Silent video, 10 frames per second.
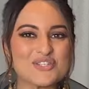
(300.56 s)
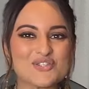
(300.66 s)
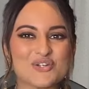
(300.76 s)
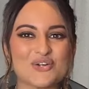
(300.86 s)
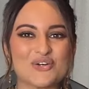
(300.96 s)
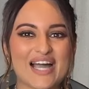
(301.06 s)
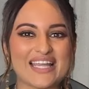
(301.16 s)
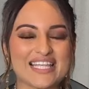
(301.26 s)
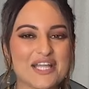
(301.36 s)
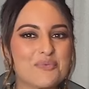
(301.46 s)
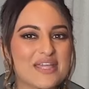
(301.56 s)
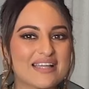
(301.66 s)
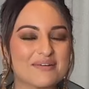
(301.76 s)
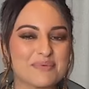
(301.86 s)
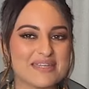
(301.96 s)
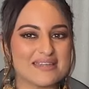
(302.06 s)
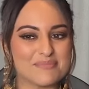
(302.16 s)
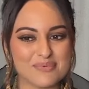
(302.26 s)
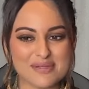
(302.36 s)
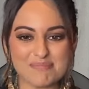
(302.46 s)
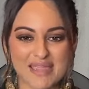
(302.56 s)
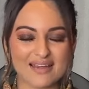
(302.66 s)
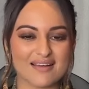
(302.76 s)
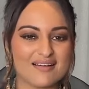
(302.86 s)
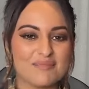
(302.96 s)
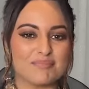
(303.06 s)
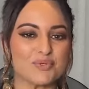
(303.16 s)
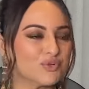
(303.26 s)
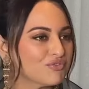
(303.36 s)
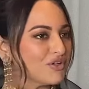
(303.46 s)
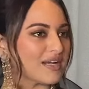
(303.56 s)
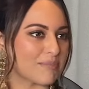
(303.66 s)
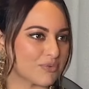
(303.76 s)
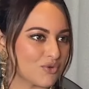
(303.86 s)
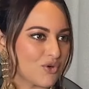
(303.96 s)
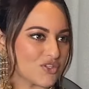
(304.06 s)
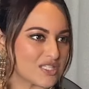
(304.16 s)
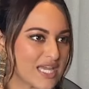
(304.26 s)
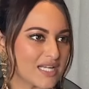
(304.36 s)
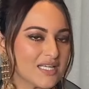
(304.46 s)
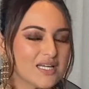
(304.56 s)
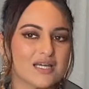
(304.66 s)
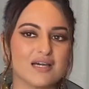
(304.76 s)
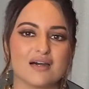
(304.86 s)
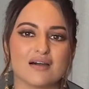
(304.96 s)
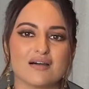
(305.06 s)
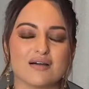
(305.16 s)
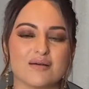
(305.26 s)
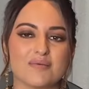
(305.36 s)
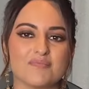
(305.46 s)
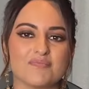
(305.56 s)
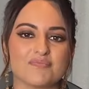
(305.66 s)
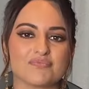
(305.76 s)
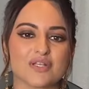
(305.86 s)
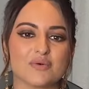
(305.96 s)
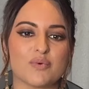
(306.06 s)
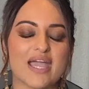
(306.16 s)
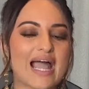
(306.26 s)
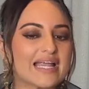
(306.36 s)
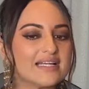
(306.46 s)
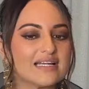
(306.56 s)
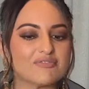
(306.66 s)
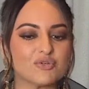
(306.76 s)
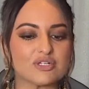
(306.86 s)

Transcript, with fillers: So I think we we we made a beautiful rapport on set um, where I didn't have to